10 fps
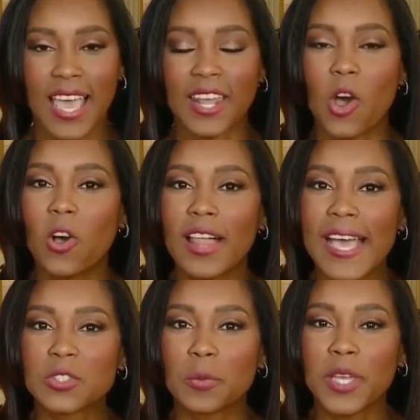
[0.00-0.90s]
And all
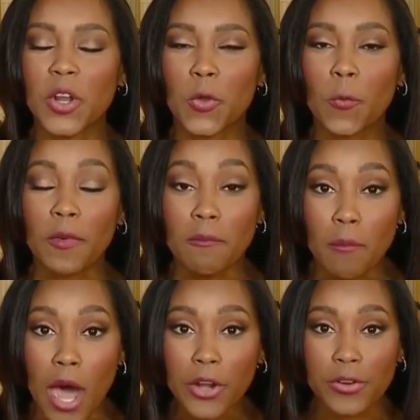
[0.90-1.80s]
eyes will be on a group of
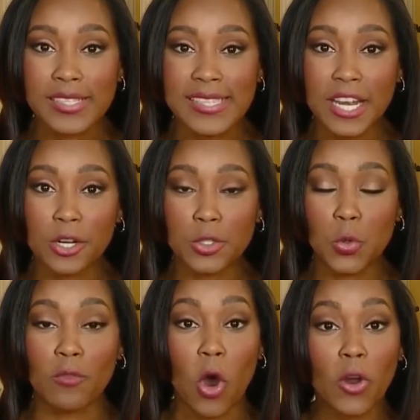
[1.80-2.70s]
moderate senators who
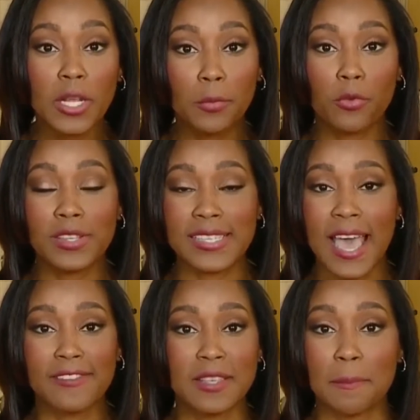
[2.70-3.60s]
have already proven to
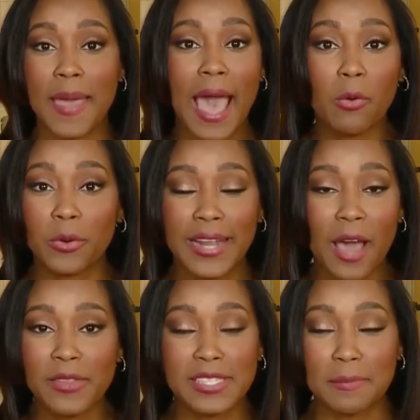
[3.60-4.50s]
have some power in how
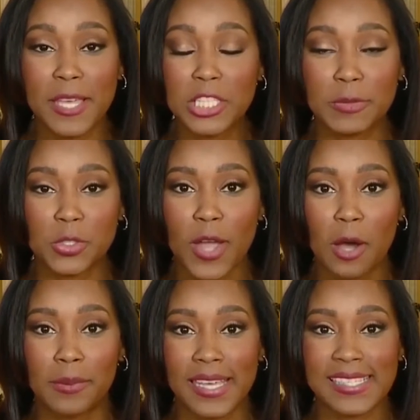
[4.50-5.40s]
this impeachment trial
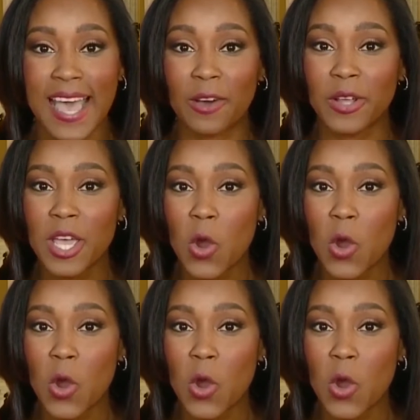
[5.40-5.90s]
plays out.